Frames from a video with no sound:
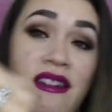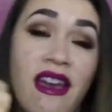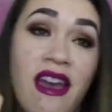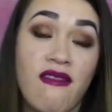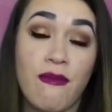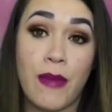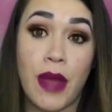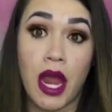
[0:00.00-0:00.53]

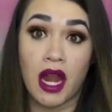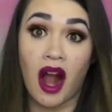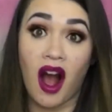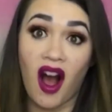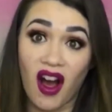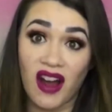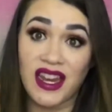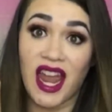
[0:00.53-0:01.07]
have been
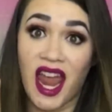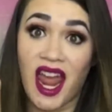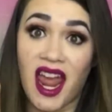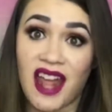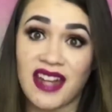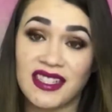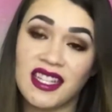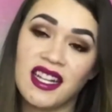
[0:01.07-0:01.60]
on
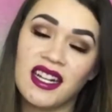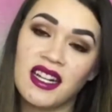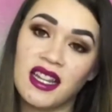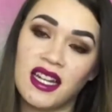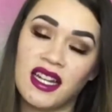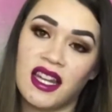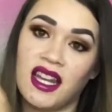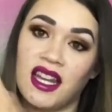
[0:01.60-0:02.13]
it,
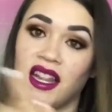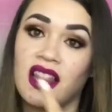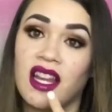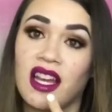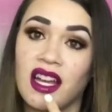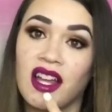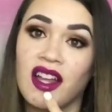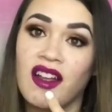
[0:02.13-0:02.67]
clearly, look.